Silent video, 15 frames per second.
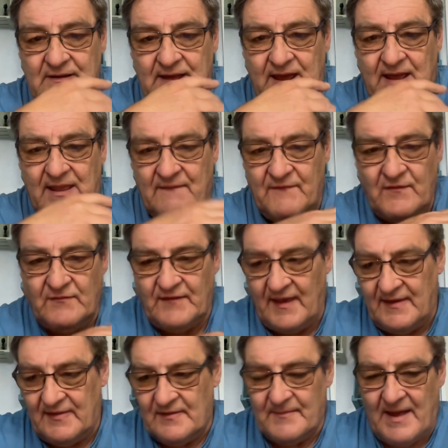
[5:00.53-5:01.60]
Now, if you
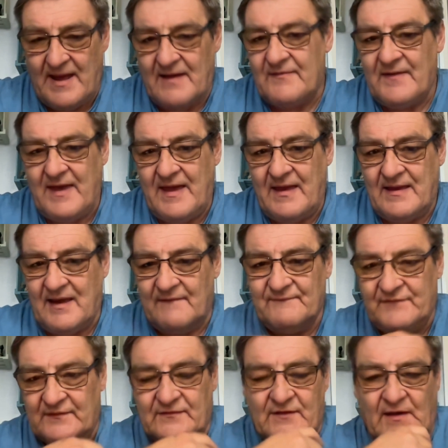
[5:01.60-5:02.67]
take them out of their
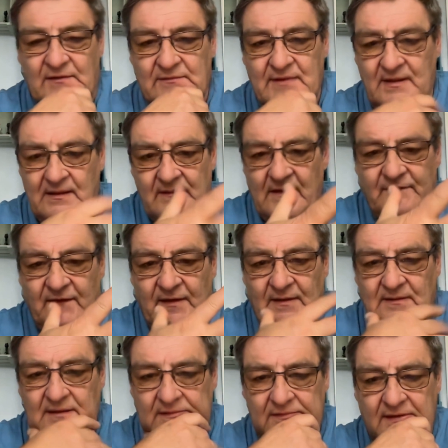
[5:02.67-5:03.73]
comfort zone, they're
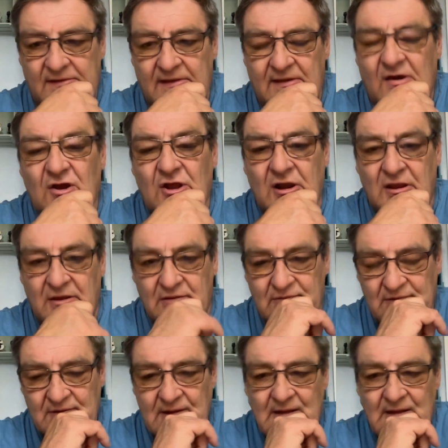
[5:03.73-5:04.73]
fucked. They don't got a clue.